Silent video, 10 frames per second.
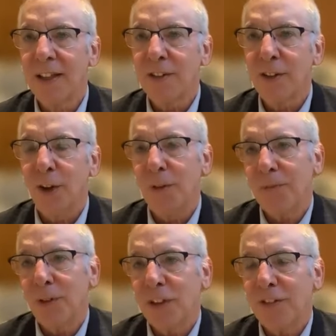So
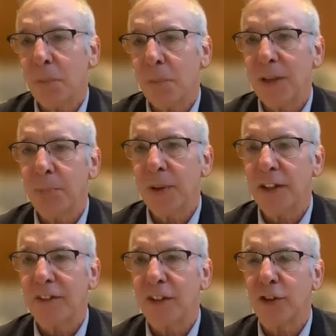the risk of being pinned
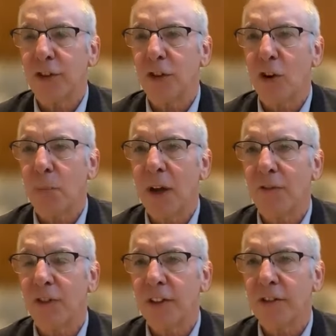at the zero lower
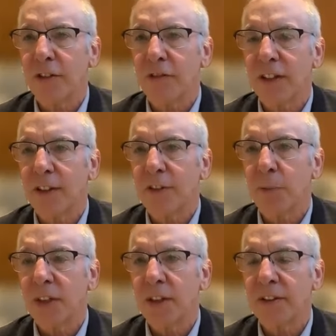bound for interest rates have
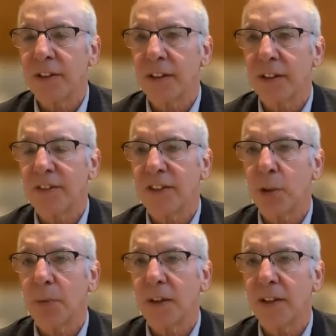diminished uh,
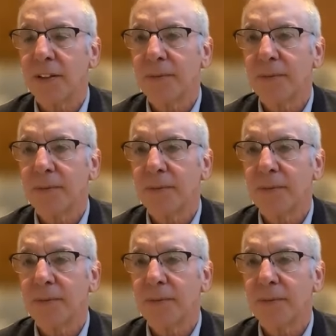considerably.